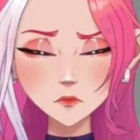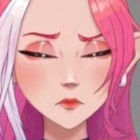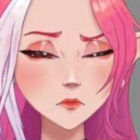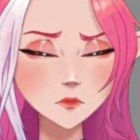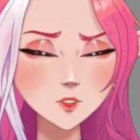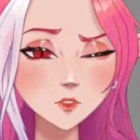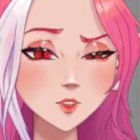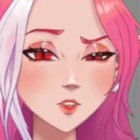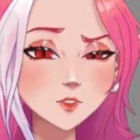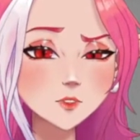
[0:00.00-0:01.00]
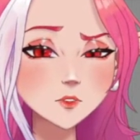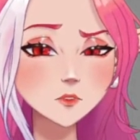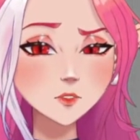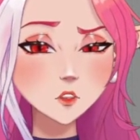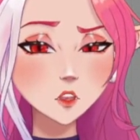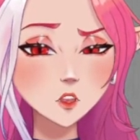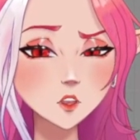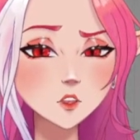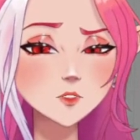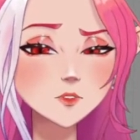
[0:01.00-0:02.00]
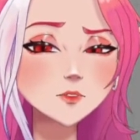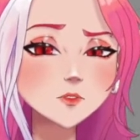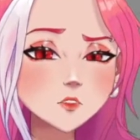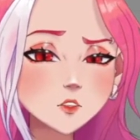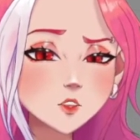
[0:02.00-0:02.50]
Yeah, perfect. It's already there. Okay.